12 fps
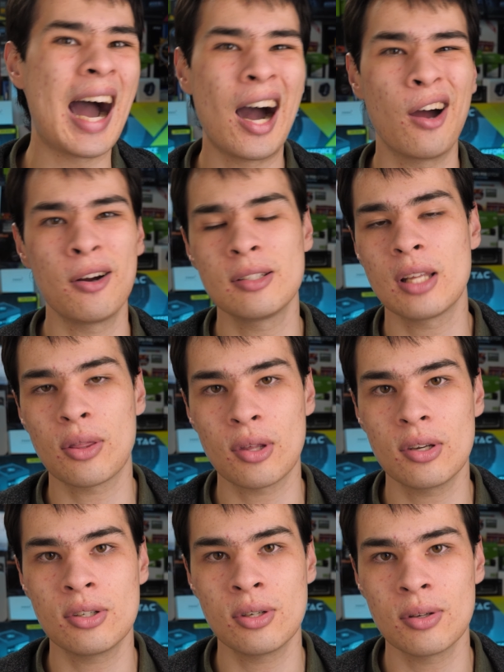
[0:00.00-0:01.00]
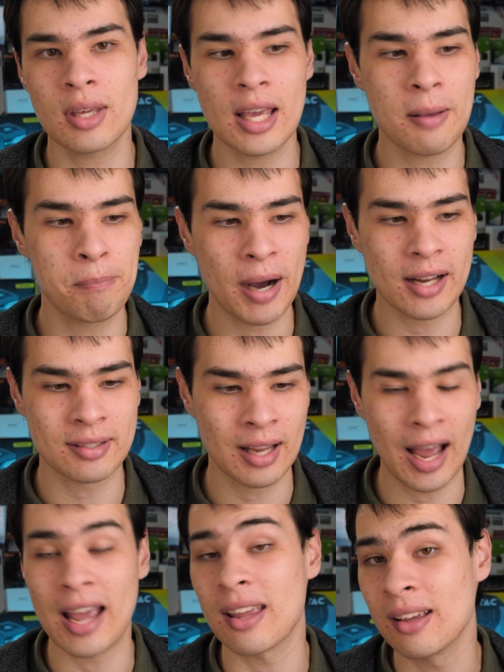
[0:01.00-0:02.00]
are only 32 gig, but
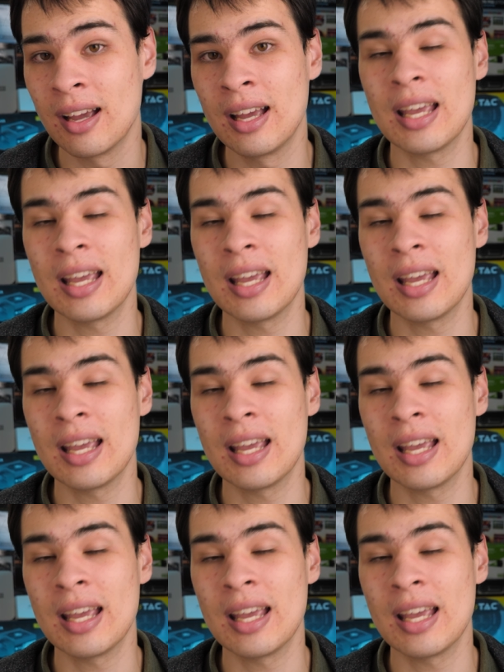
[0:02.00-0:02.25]
hey,